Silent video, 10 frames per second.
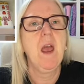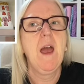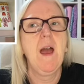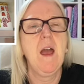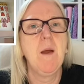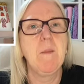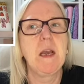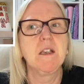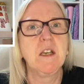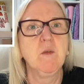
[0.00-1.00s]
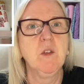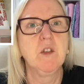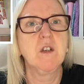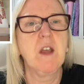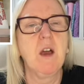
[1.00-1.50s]
And I
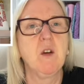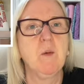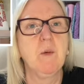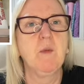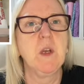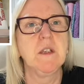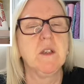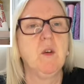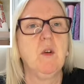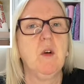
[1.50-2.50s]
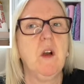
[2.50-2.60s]
downloaded that a couple of weeks ago,